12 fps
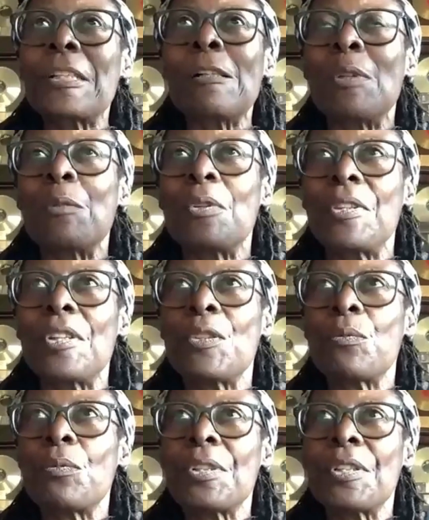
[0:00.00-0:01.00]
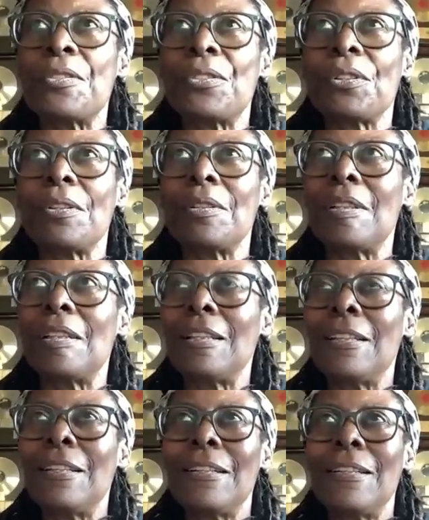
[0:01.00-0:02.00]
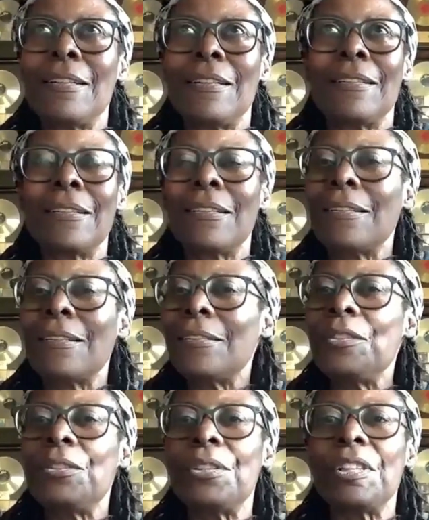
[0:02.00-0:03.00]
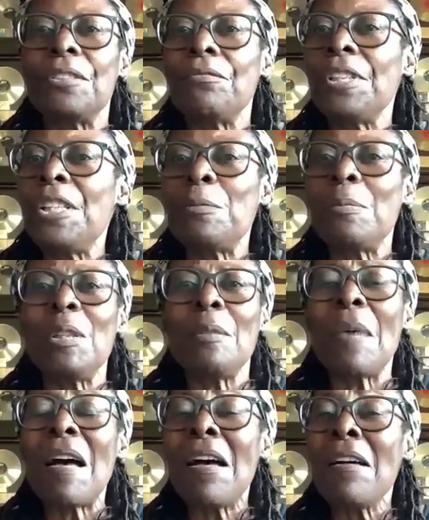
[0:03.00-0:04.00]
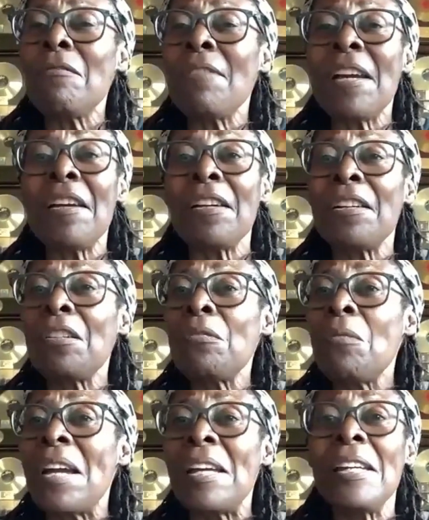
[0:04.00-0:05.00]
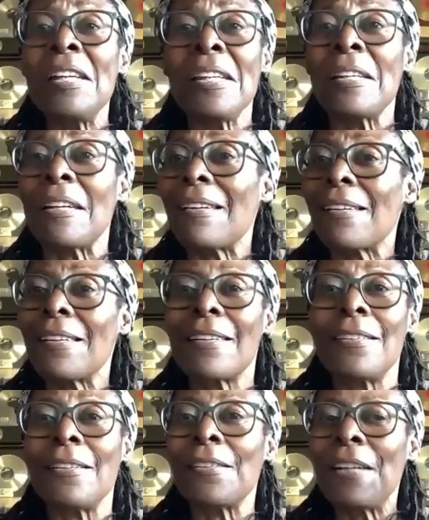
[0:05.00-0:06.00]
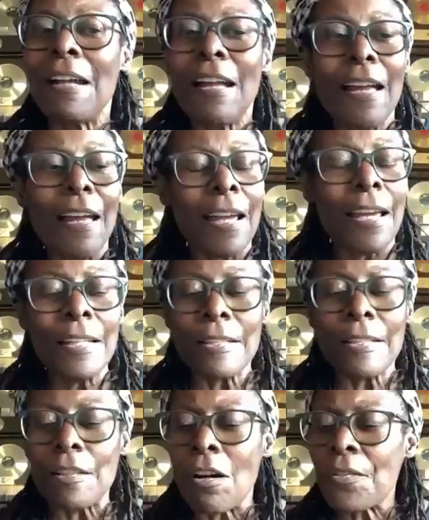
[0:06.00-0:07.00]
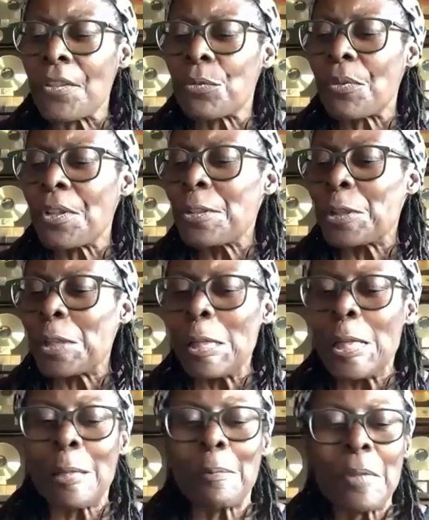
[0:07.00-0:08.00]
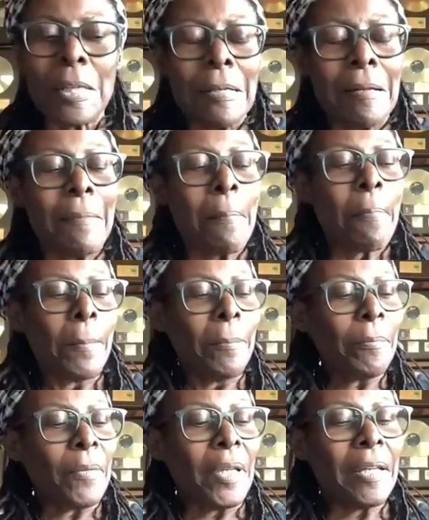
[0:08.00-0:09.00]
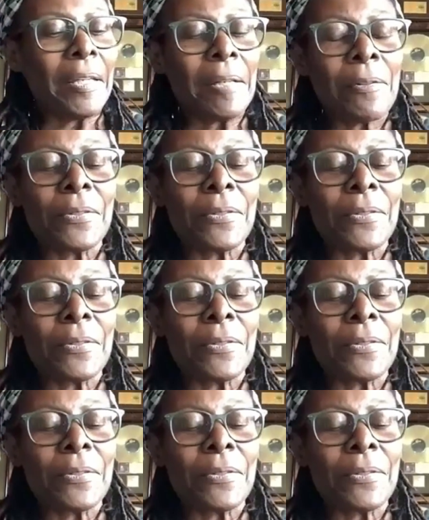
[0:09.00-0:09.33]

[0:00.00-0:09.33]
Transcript: coming with these words. You can reach me by railway, and then all these words came. And I